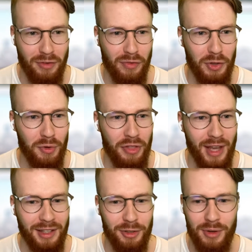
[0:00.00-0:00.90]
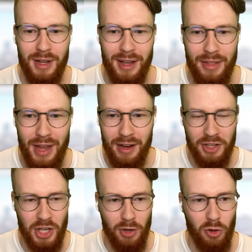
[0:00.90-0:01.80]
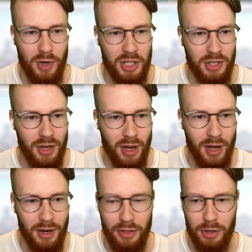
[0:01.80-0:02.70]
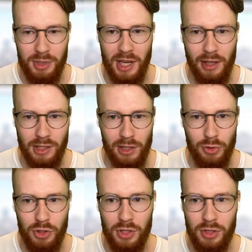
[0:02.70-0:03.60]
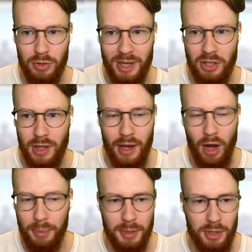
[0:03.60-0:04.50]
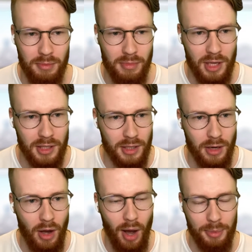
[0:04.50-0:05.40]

Great overview. Thank you. And then a general question on Ethereum scaling solutions. You mentioned that Optimism is an